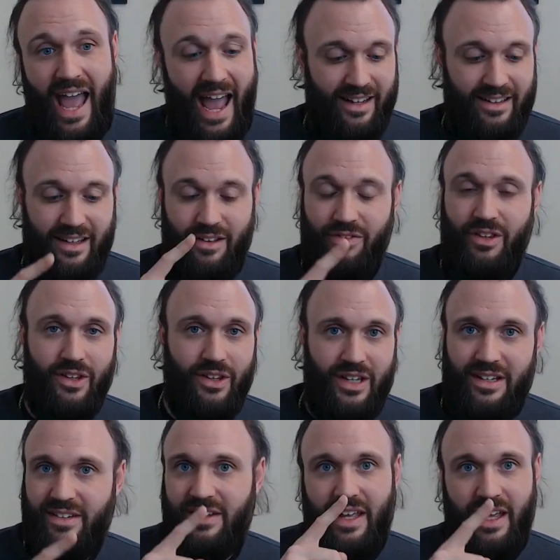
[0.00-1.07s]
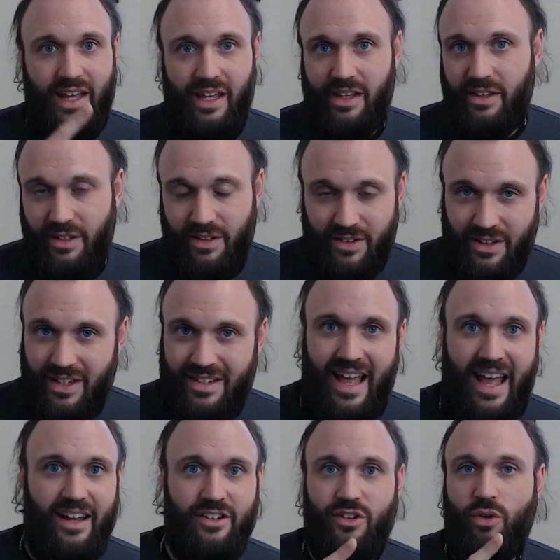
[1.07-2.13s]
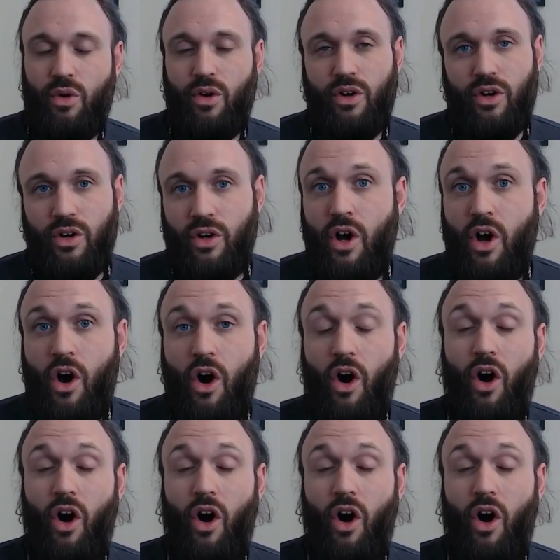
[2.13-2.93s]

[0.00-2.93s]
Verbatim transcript: active, the listing, the, the test order,